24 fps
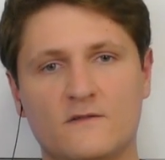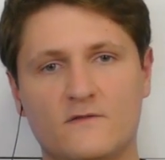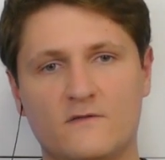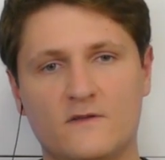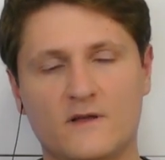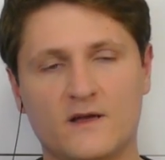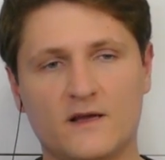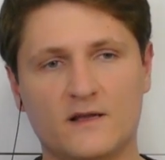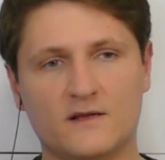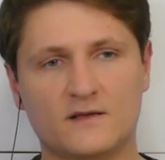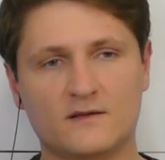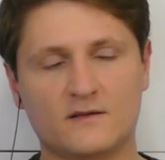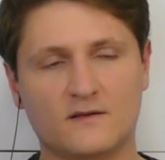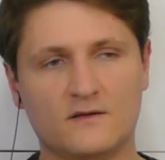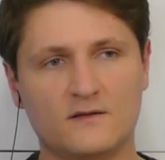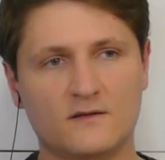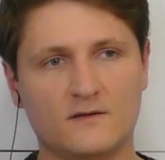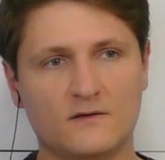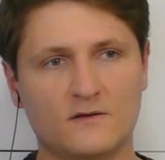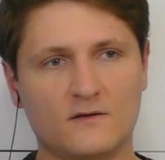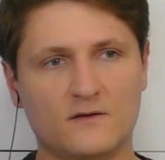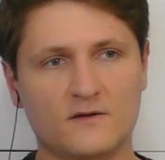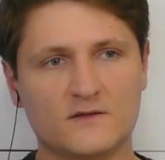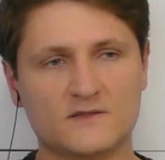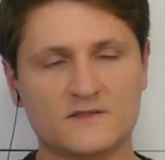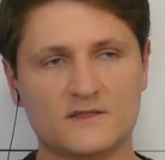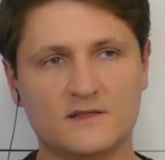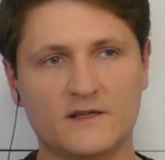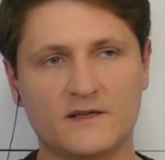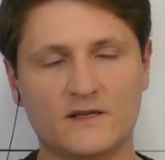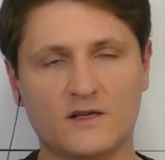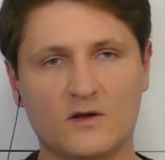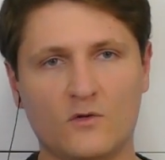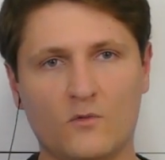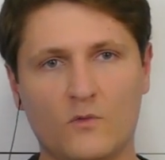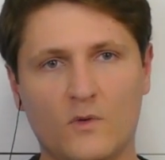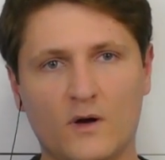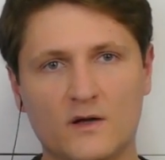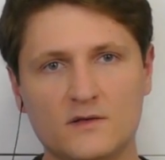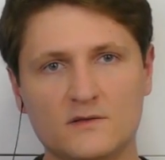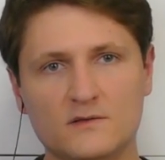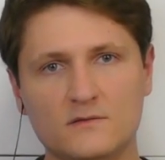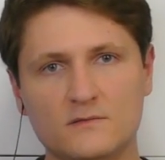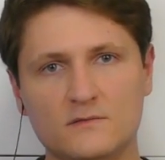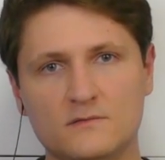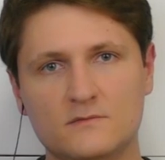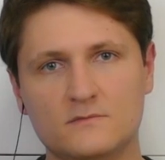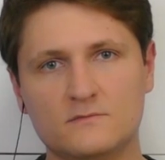that oscillator
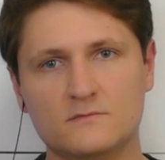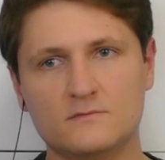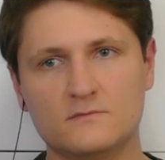one